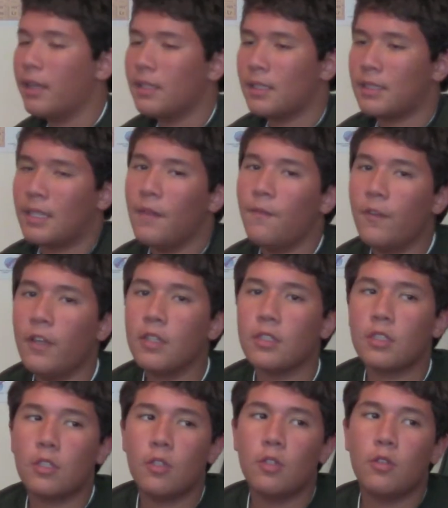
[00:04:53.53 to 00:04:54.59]
the same thing
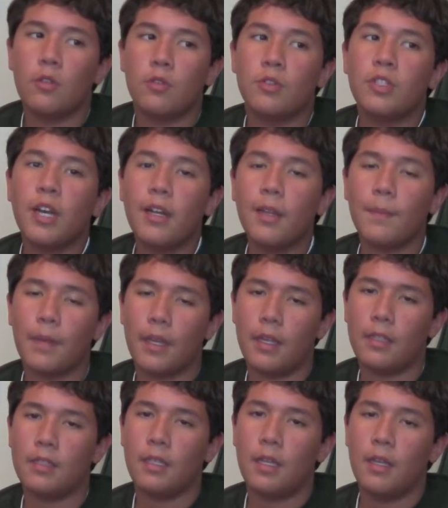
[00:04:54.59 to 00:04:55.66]
to jelly
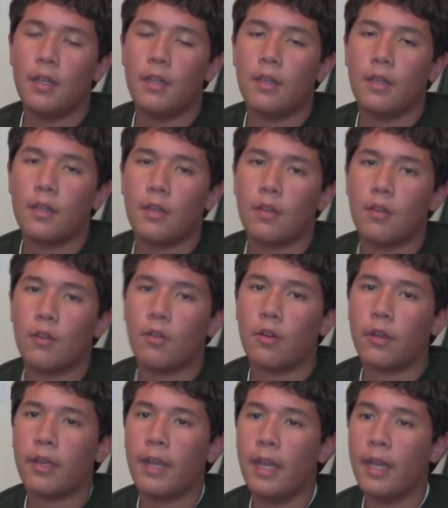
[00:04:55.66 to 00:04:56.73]
beans or
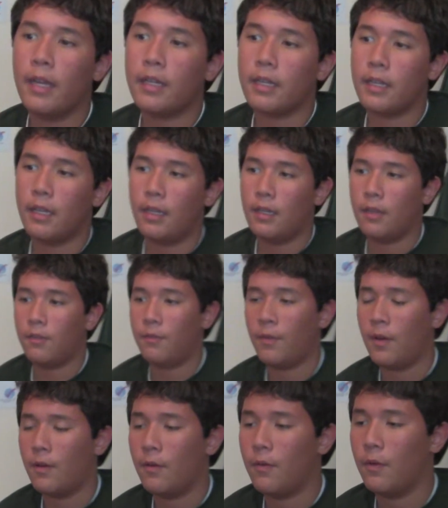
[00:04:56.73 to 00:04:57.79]
candy,
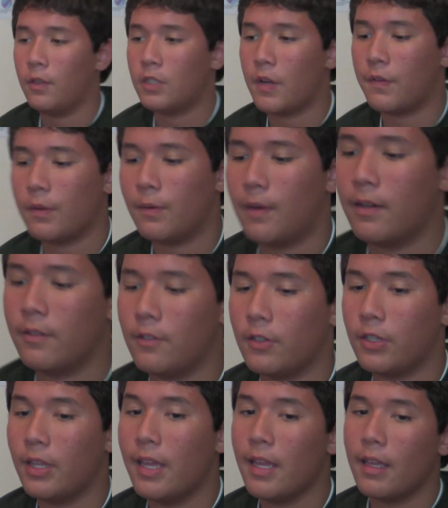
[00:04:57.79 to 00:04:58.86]
whichever one you
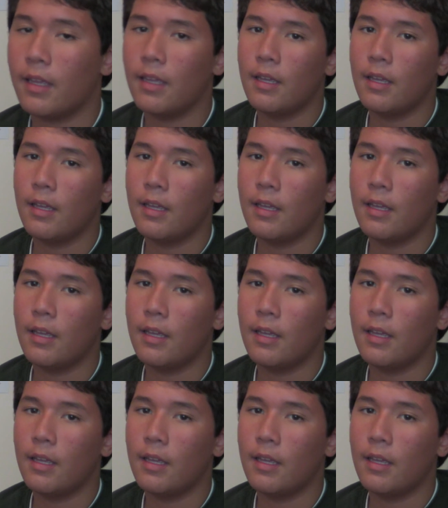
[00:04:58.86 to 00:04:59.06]
think,